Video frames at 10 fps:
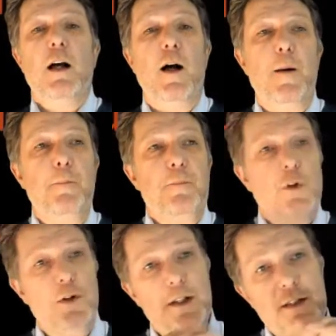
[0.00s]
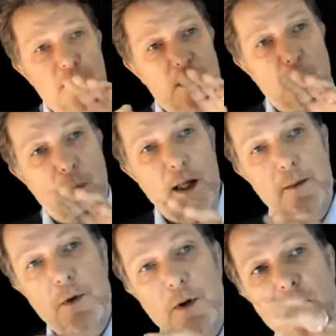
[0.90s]
So this is the way
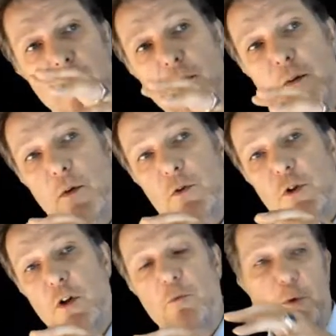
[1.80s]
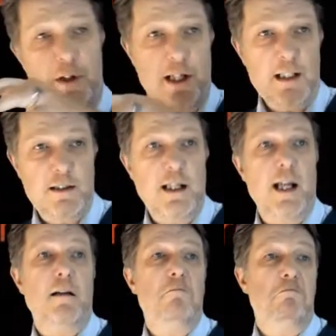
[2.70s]
you can sort of predict
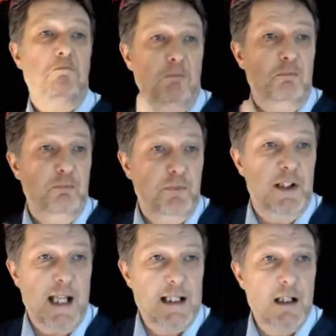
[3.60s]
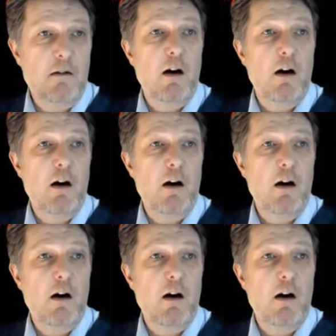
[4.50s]
that the Tesla